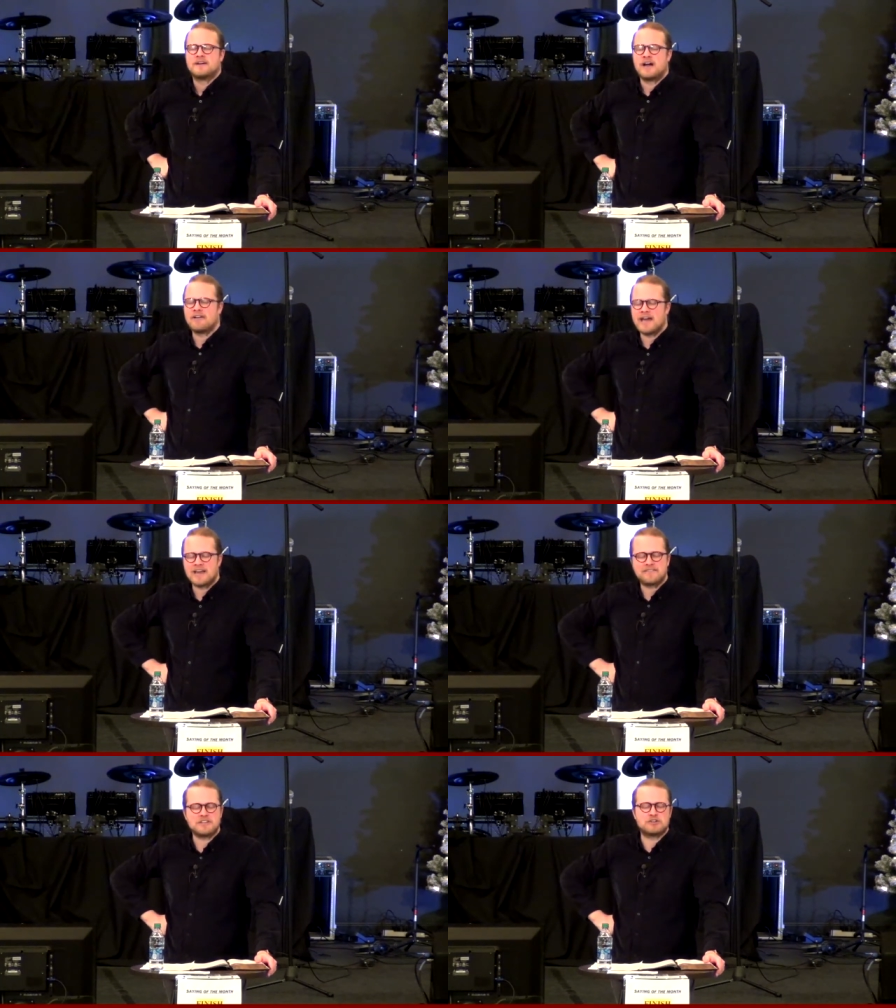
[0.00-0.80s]
All right,
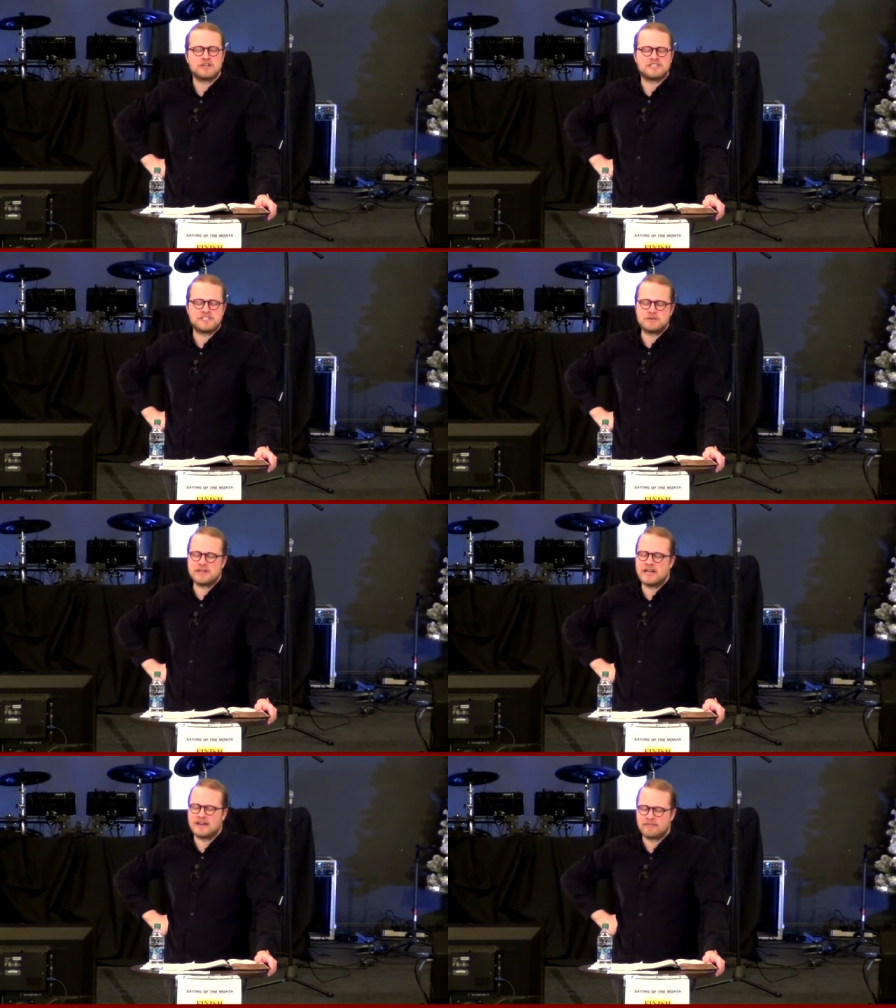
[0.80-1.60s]
I've increased you
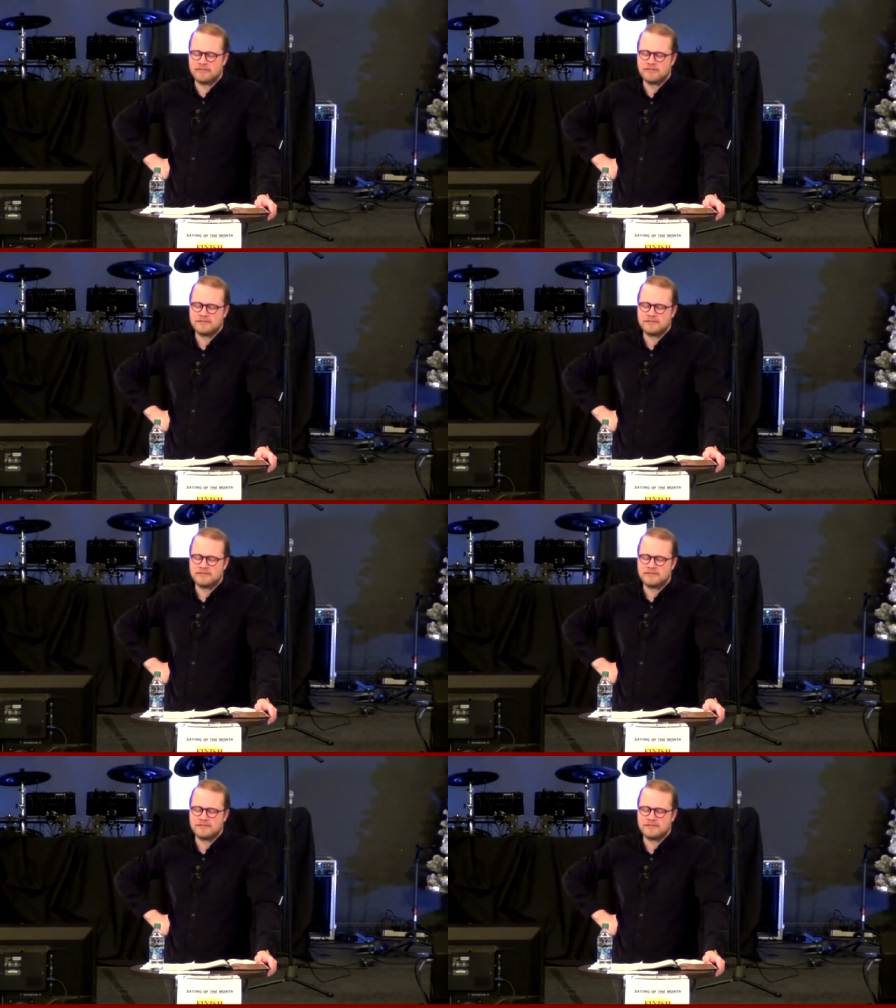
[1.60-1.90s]
enough.